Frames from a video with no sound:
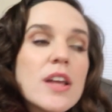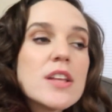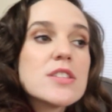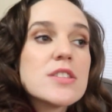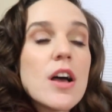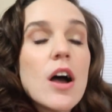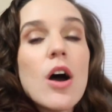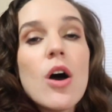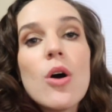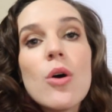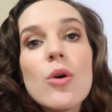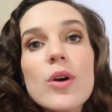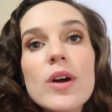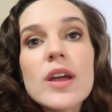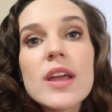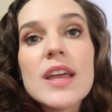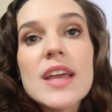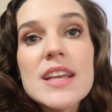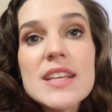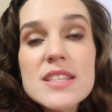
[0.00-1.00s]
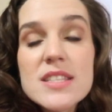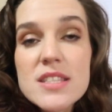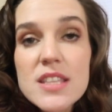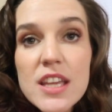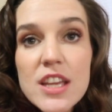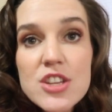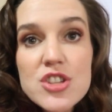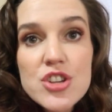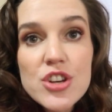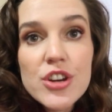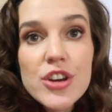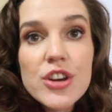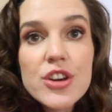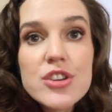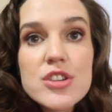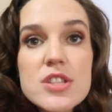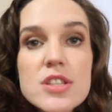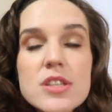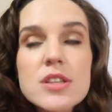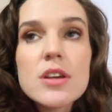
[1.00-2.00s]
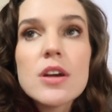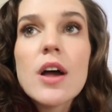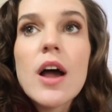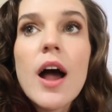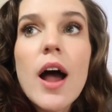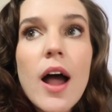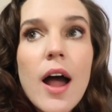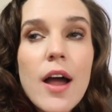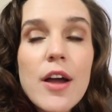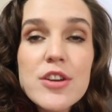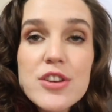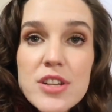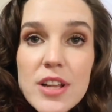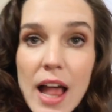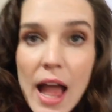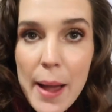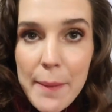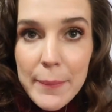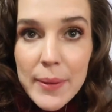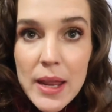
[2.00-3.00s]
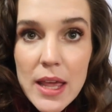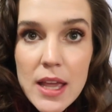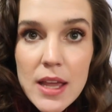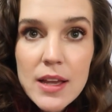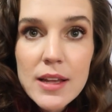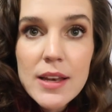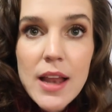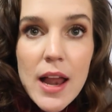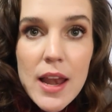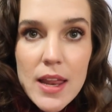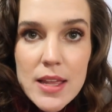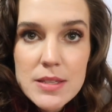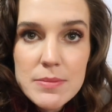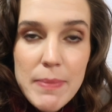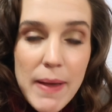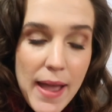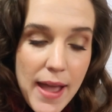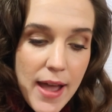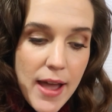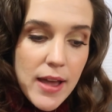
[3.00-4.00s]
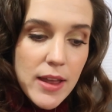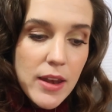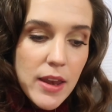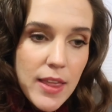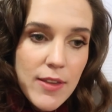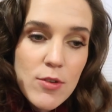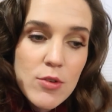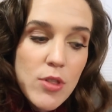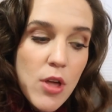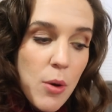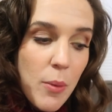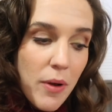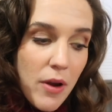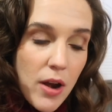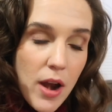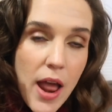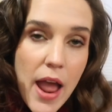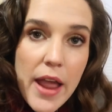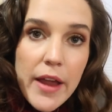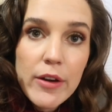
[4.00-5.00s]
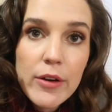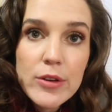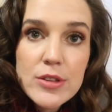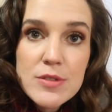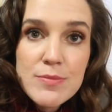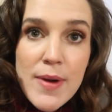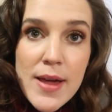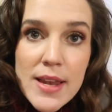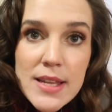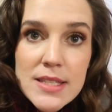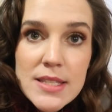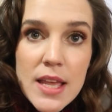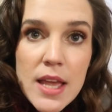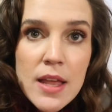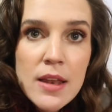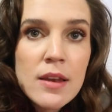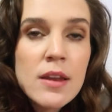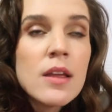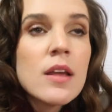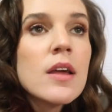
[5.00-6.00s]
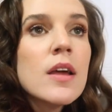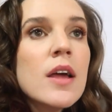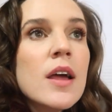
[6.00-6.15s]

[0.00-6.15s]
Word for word: So his seizures uh, are still happening, not as bad, even though we're on a higher dose of medicine.